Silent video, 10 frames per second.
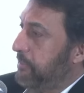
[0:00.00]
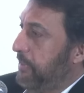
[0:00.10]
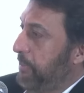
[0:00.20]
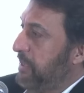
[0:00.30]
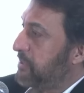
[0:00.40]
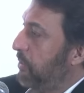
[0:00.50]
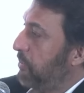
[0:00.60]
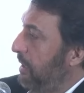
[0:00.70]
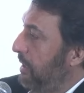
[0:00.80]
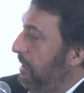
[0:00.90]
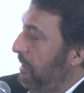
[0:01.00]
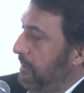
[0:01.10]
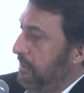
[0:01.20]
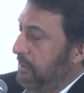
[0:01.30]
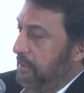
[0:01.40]
I might sound a little
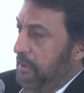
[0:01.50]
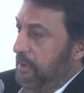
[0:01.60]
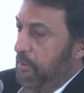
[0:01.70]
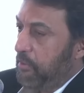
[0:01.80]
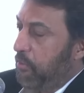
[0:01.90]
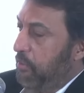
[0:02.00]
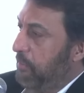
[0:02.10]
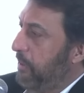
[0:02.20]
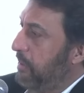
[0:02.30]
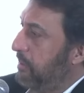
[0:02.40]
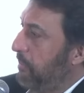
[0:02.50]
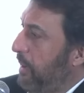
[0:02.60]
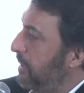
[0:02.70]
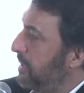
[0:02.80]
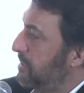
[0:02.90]
rude, but
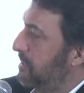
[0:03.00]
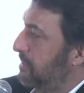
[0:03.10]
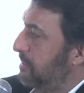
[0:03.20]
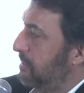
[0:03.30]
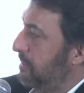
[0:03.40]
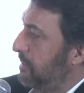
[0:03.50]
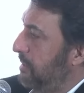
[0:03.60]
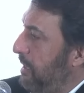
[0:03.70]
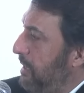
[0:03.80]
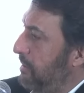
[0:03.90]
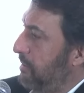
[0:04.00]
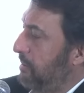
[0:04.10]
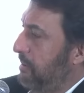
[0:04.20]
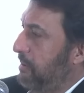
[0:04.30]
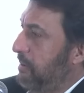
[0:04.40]
markets are
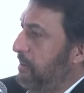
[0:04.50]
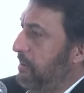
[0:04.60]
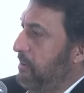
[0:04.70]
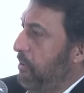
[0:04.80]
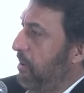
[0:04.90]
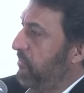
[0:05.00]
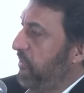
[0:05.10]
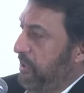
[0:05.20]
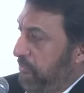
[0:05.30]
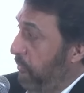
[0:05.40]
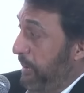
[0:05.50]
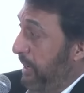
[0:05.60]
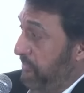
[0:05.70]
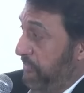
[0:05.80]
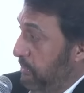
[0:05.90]
not faithful
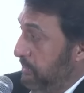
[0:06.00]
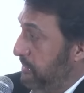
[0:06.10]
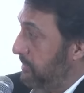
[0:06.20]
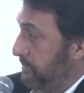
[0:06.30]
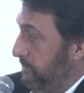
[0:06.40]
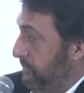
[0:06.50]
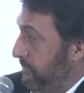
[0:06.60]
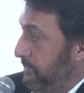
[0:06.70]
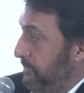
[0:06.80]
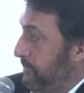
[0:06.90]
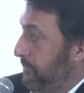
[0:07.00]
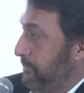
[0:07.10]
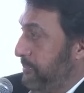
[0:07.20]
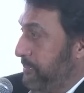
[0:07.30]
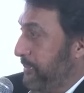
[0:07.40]
bedfellows. Uh
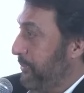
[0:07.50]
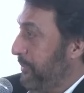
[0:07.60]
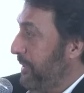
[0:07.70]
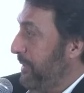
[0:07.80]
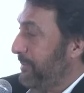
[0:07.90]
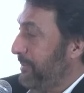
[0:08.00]
-huh. Okay.